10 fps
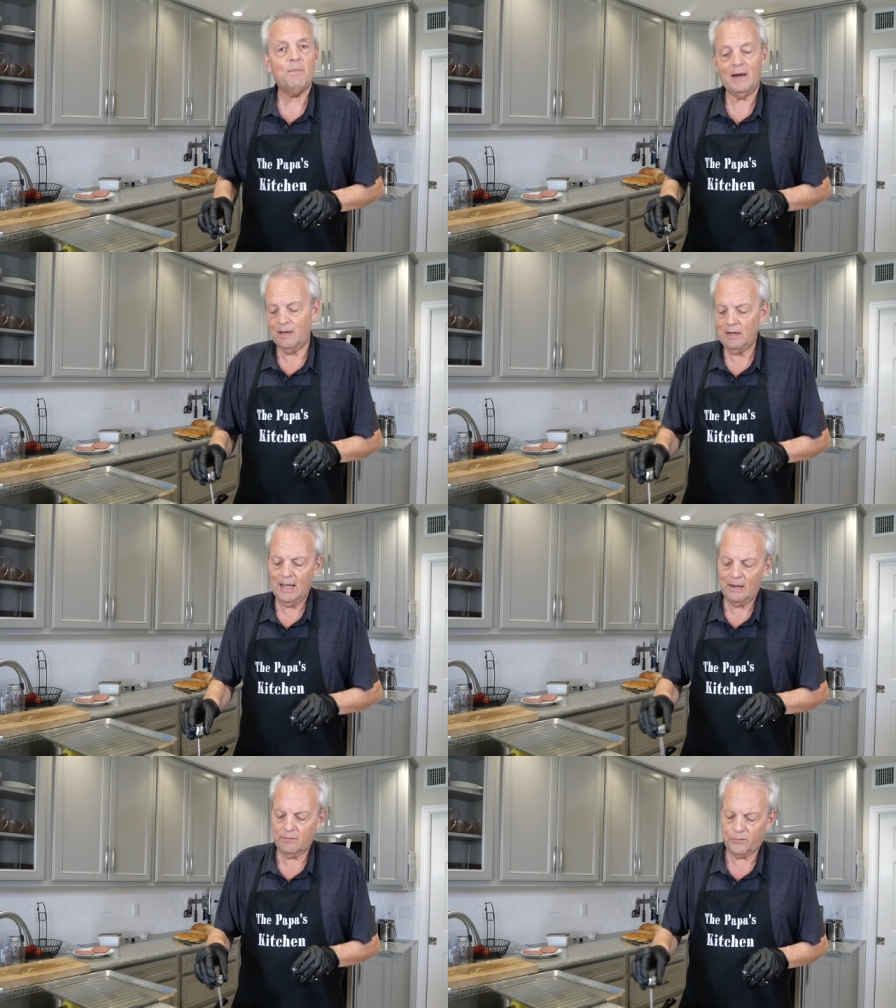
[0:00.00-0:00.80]
but
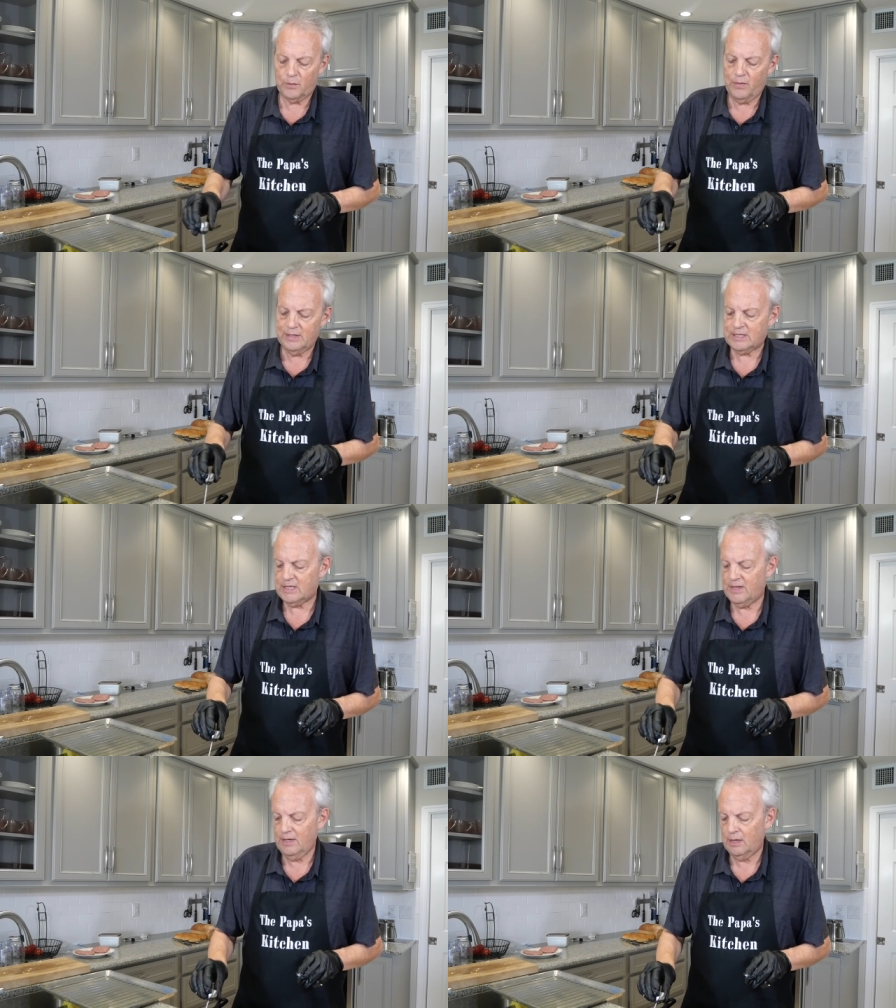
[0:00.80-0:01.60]
not for this
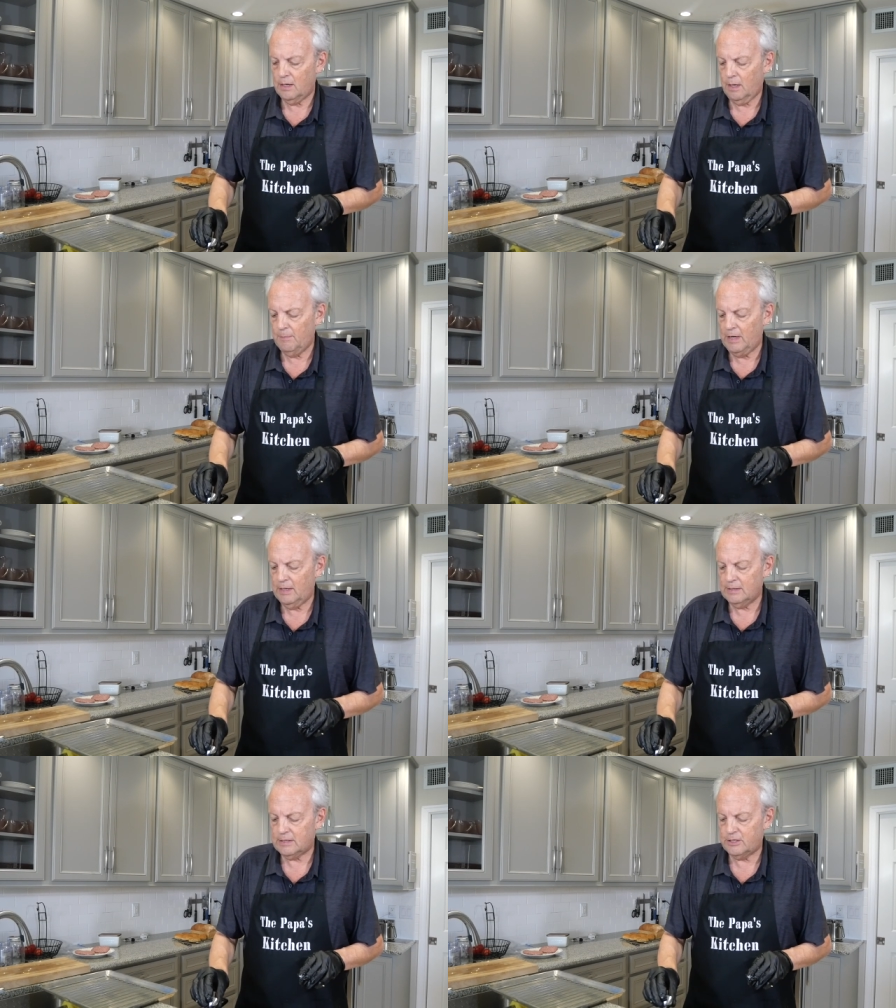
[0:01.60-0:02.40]
thin. I mean,
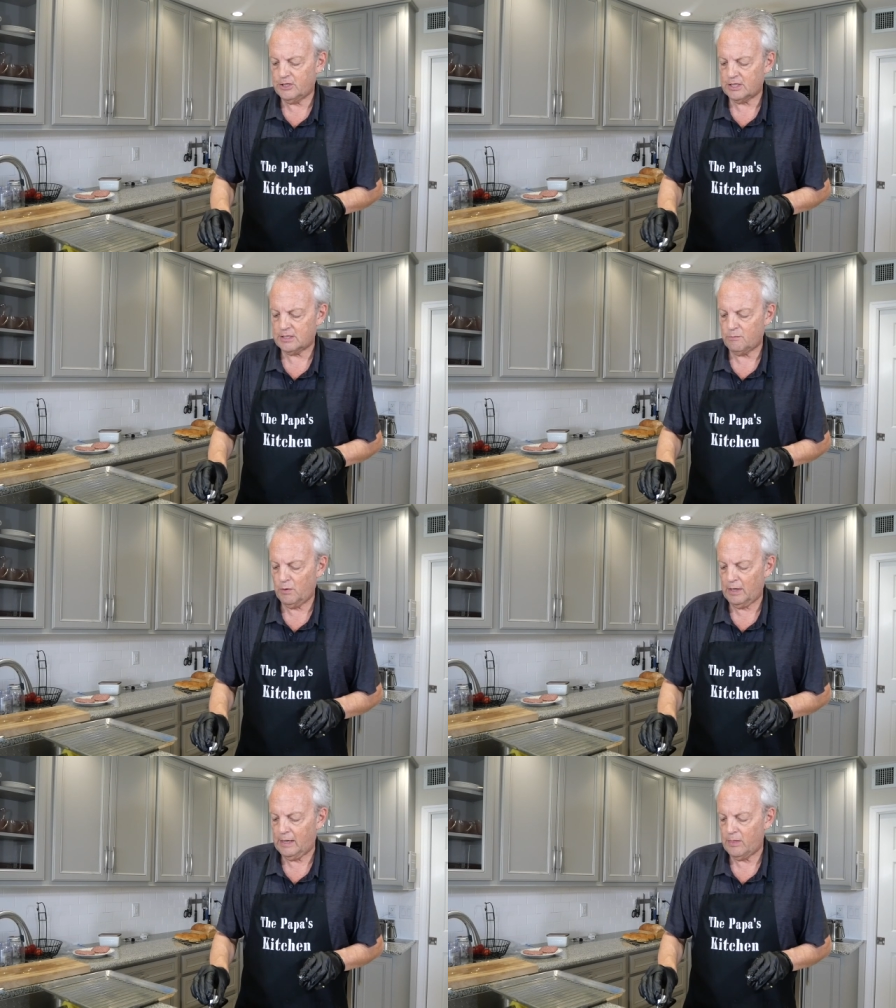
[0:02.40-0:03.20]
this is mm. just
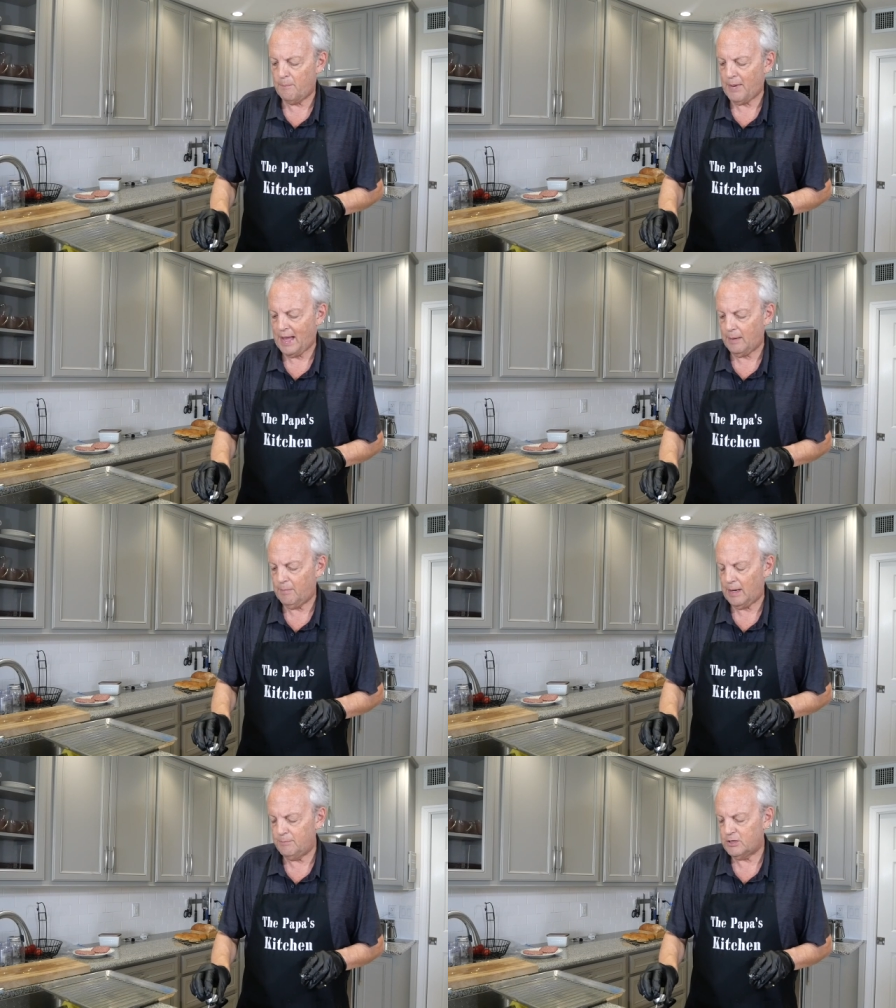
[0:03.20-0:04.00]
really on the bottom,
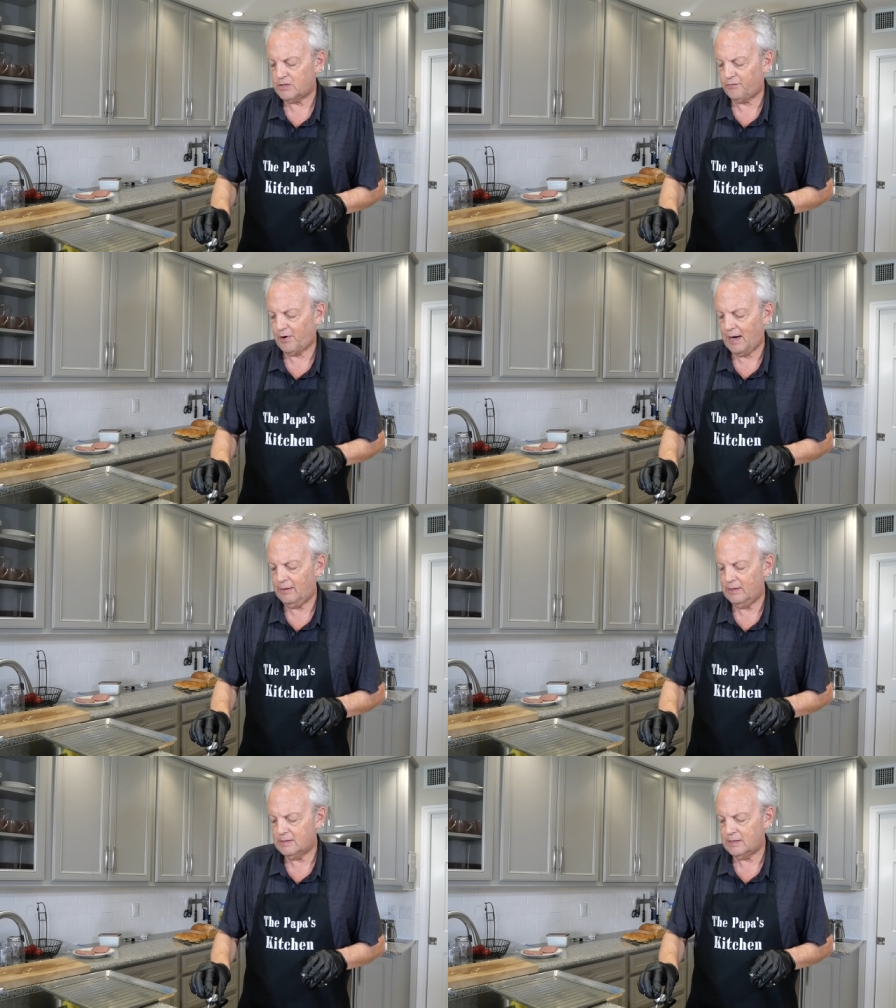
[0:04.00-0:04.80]
and I'm oh, just oh,
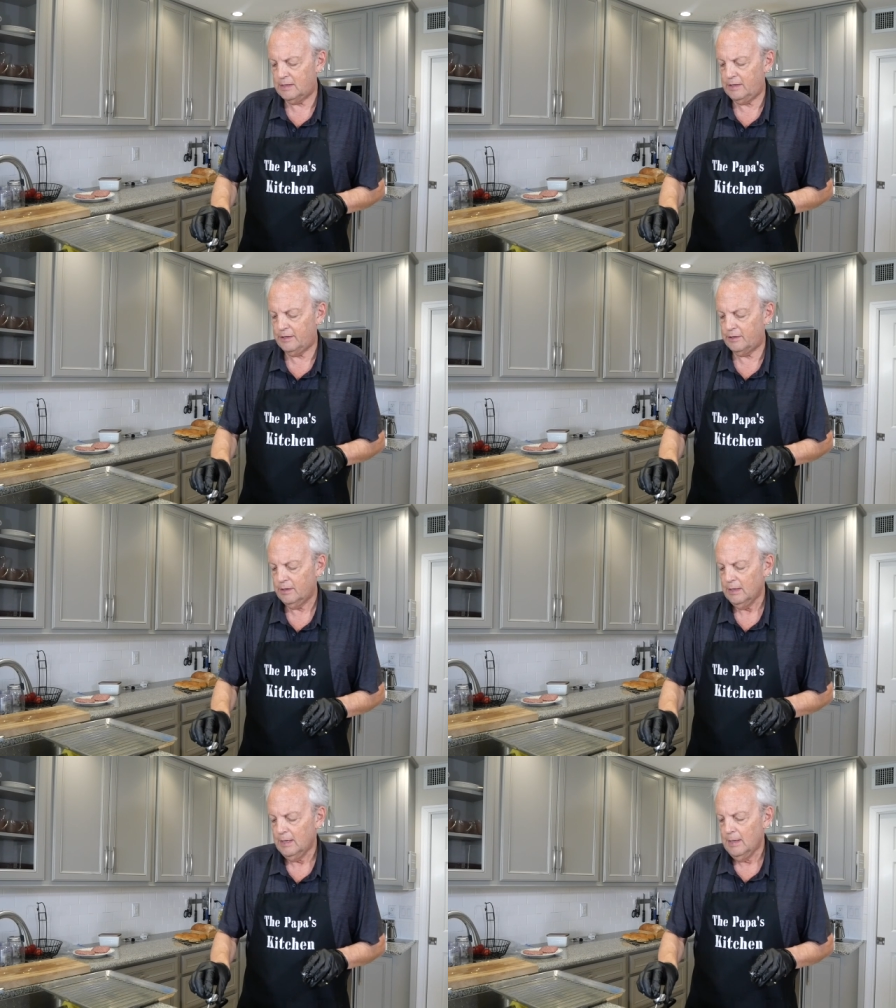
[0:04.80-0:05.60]
frying these in here.
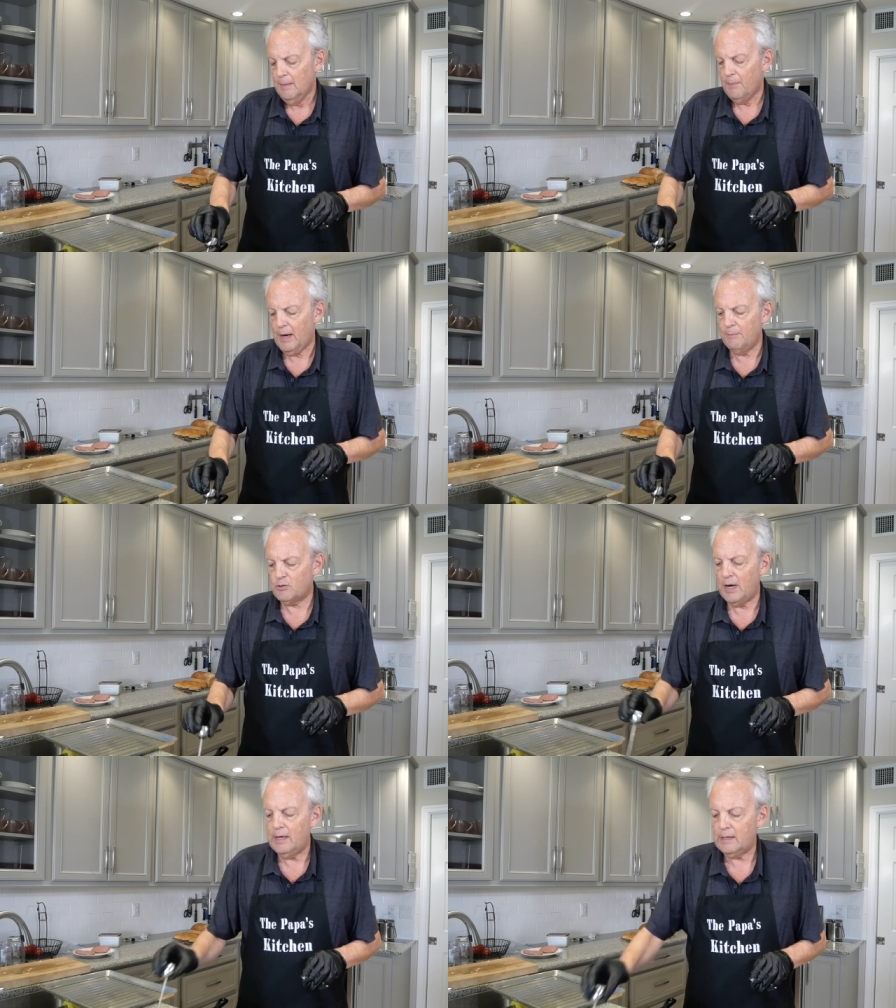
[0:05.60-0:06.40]
Yeah. But I'm
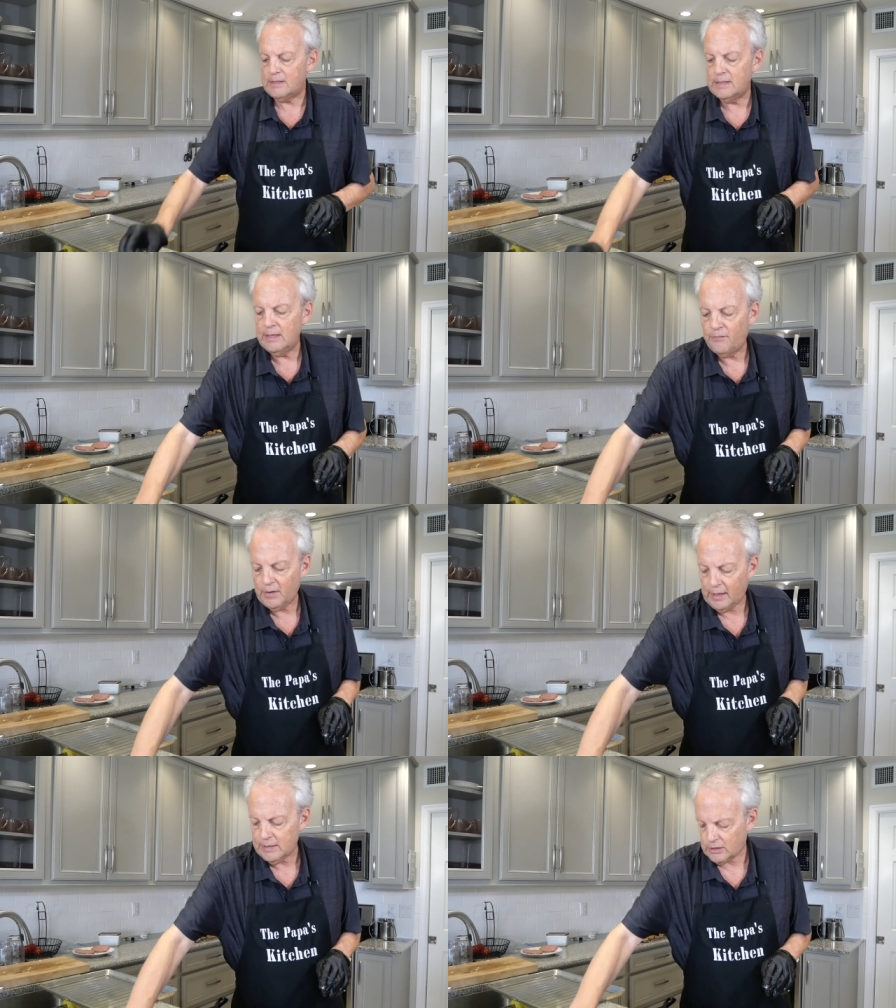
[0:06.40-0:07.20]
trying to see if
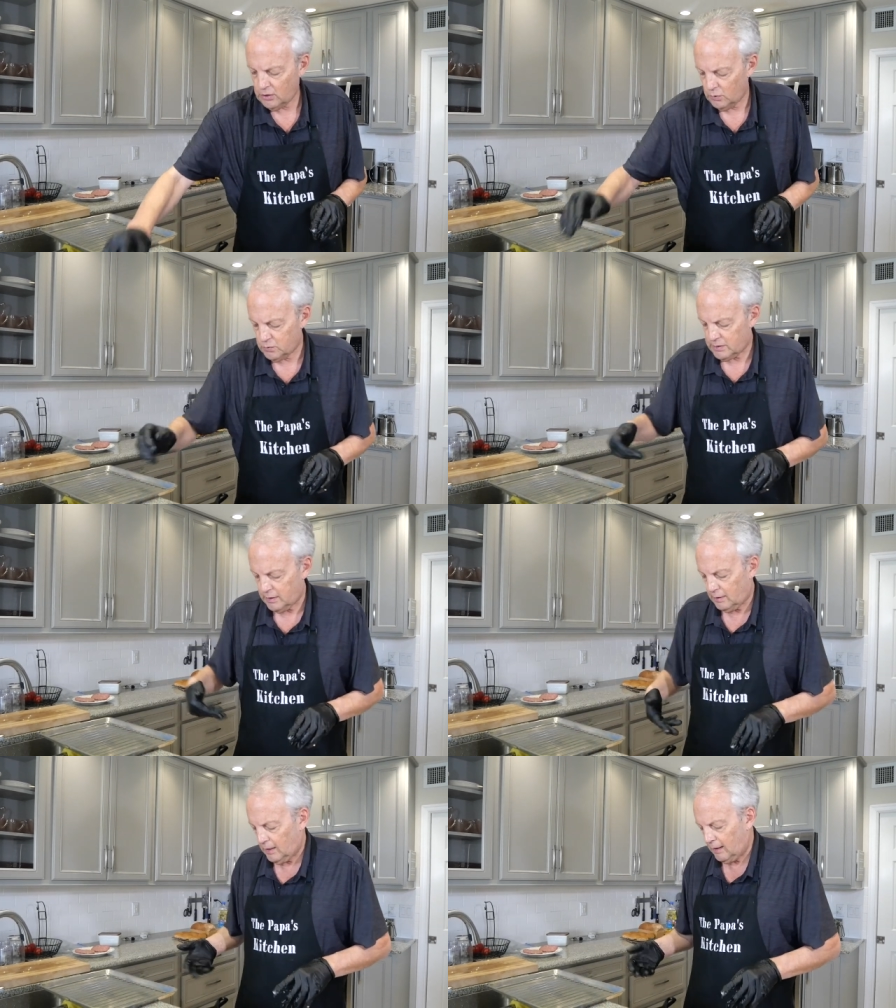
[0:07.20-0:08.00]
it gets close,
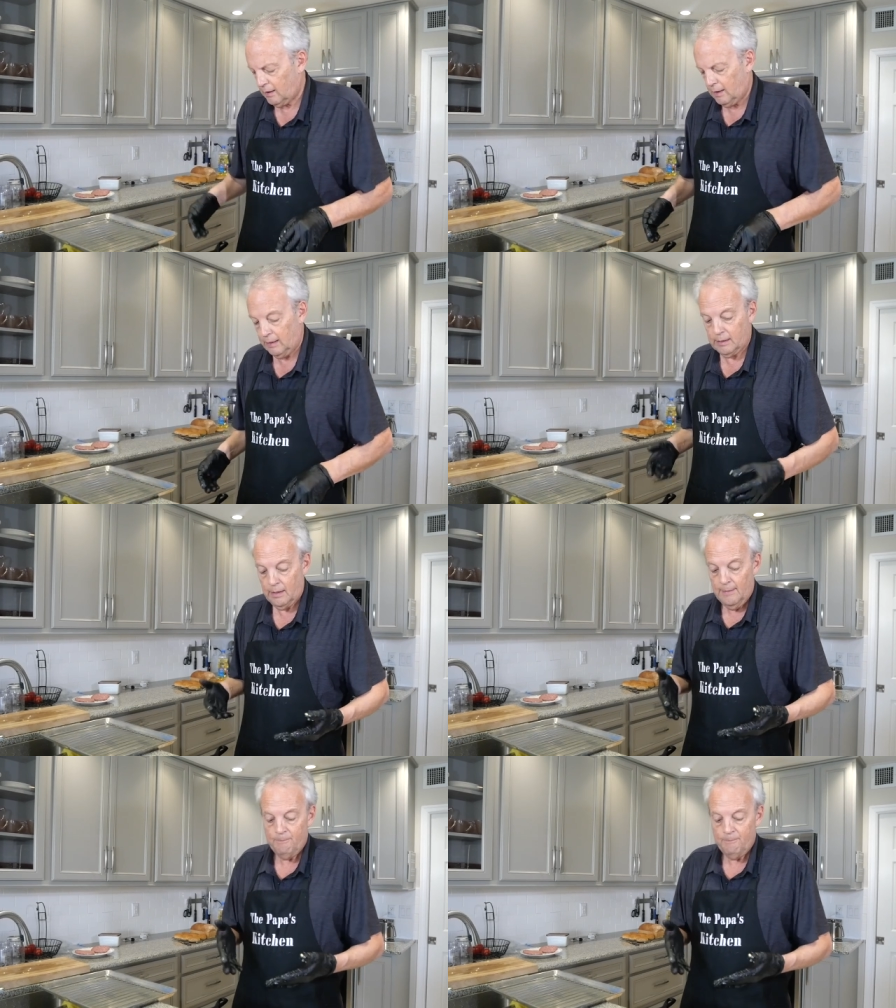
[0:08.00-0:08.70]
and I it.